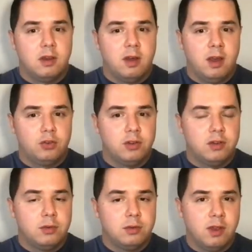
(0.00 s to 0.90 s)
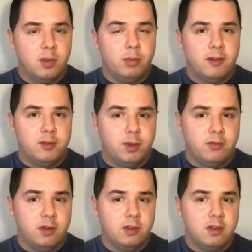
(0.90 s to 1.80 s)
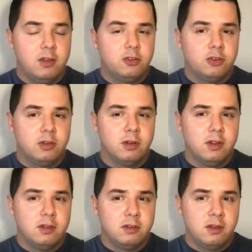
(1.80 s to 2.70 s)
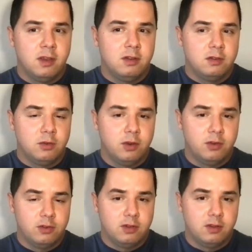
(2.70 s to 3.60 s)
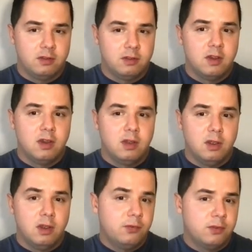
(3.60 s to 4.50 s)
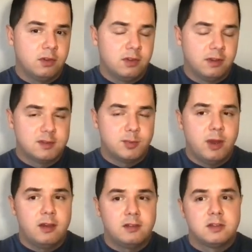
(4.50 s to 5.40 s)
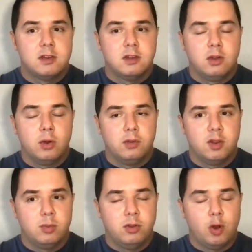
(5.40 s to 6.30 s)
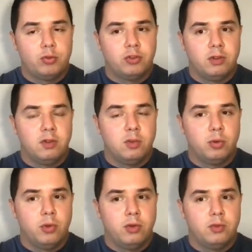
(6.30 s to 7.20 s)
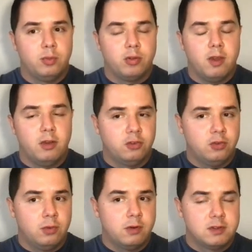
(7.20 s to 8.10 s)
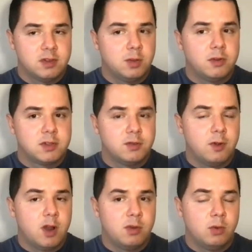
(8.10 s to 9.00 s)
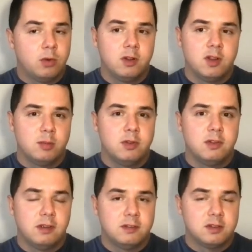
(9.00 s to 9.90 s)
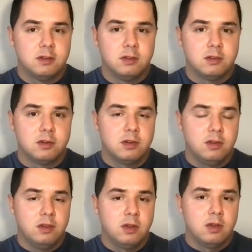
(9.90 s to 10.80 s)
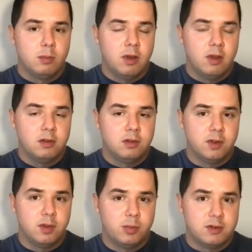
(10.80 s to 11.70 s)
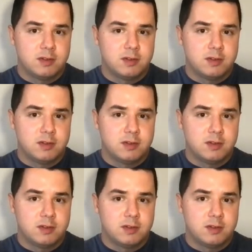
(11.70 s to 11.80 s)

actually do the A P I spec validation, linting, and integration tests. If the tests pass, code can be optionally deployed to production or a sandbox environment where it can be tested internally by our developers.